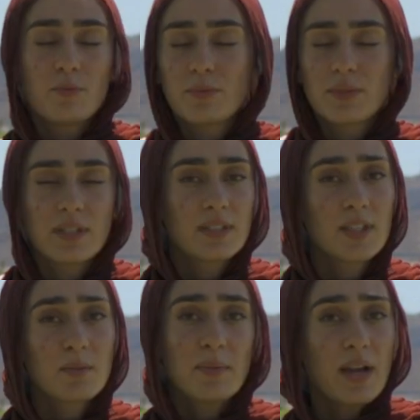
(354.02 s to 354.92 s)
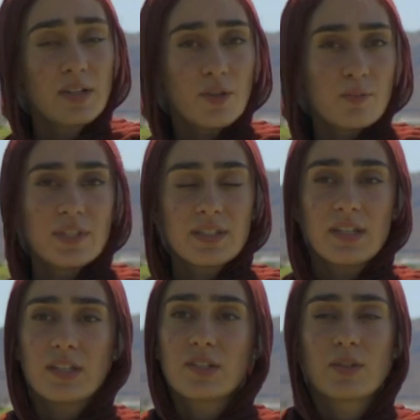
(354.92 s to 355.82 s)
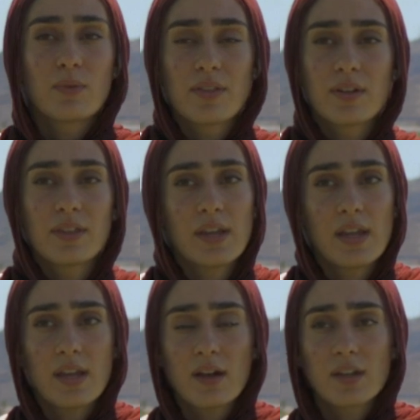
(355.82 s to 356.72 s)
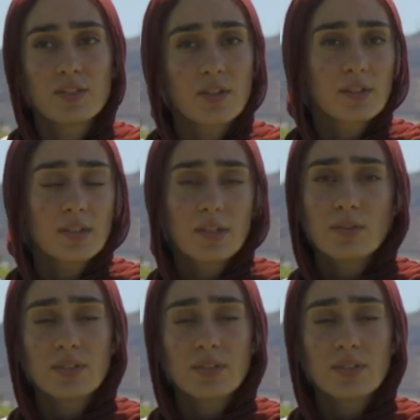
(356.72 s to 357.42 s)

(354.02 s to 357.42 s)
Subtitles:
the stigma behind homelessness, or whether they are struggling with